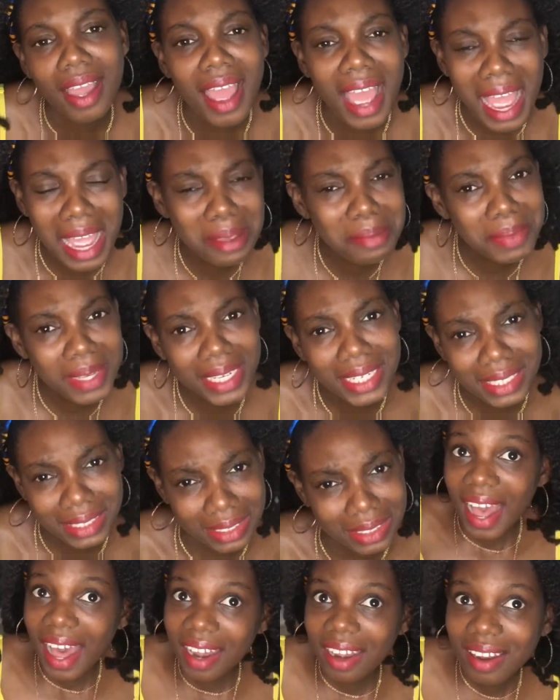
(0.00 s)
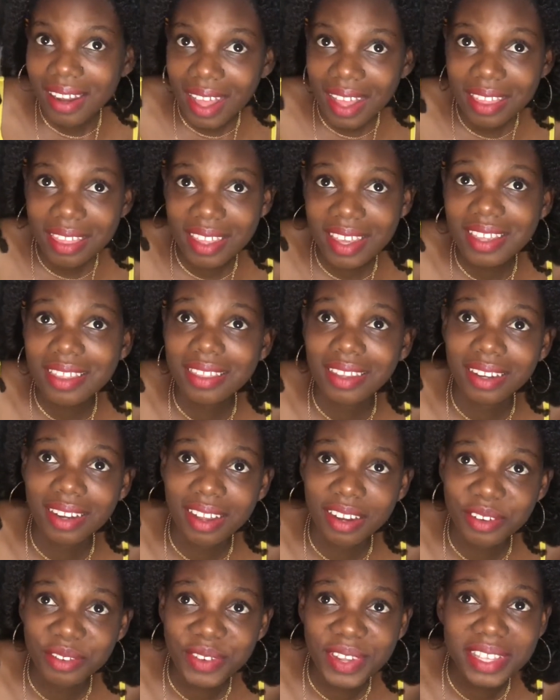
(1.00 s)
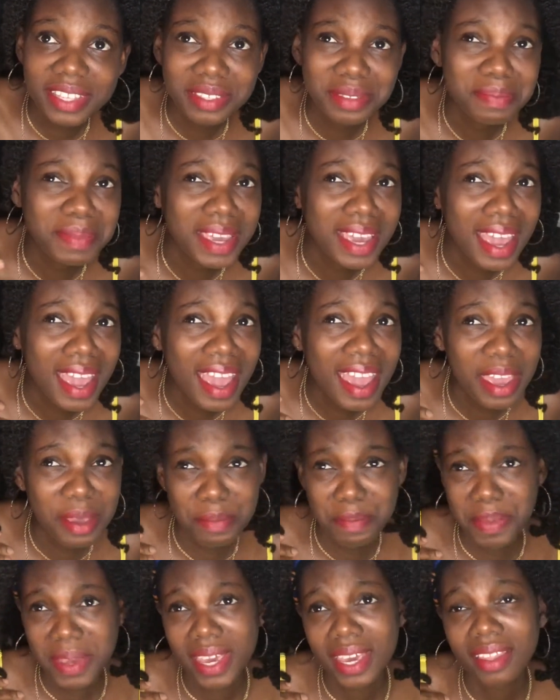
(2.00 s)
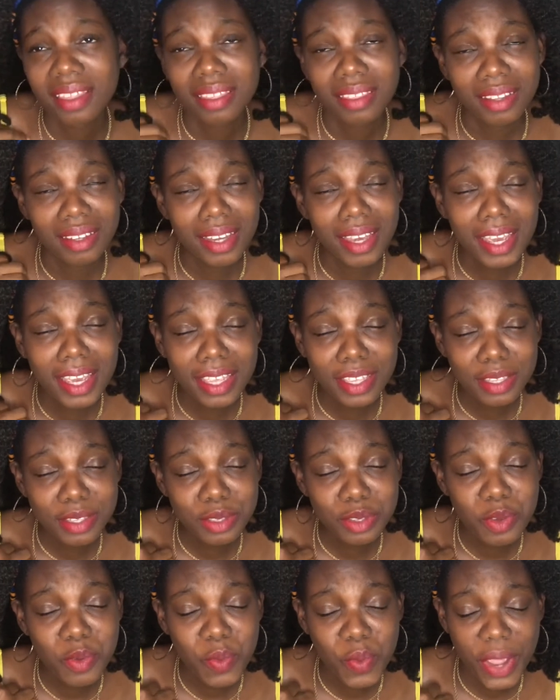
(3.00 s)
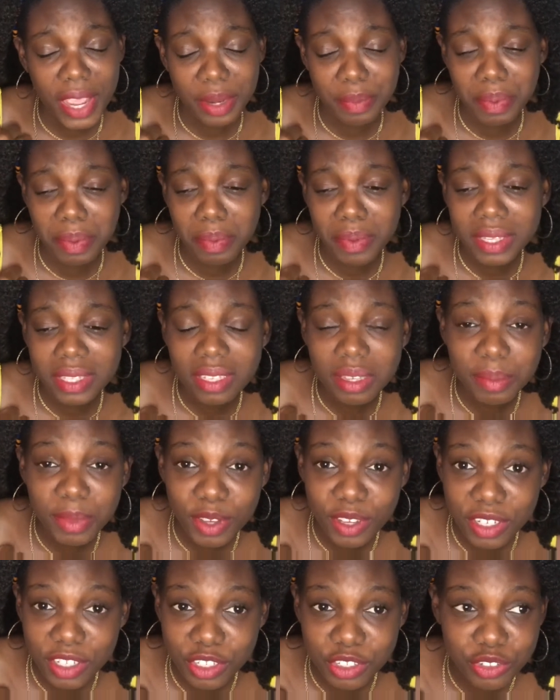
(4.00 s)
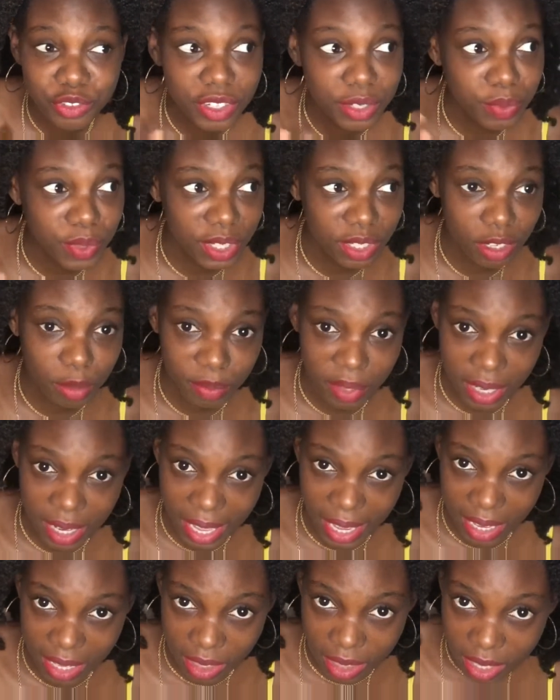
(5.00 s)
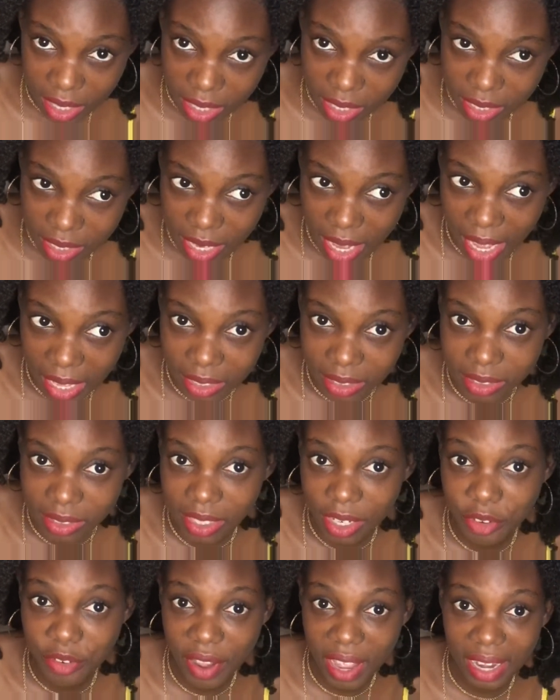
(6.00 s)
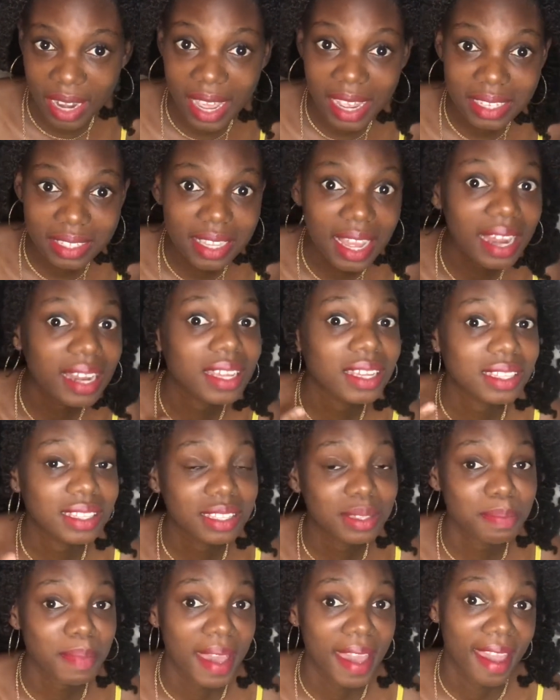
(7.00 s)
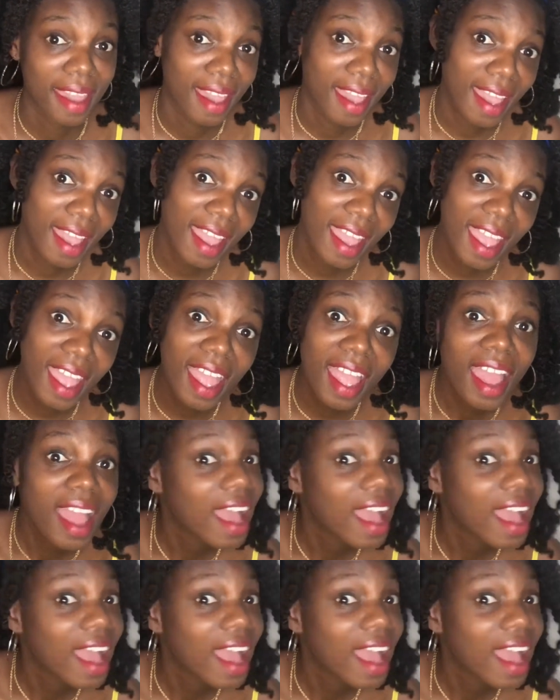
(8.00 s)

I mean, another thing that annoys me a bit is when people see me on the street with something like this and they realize that it's my hair,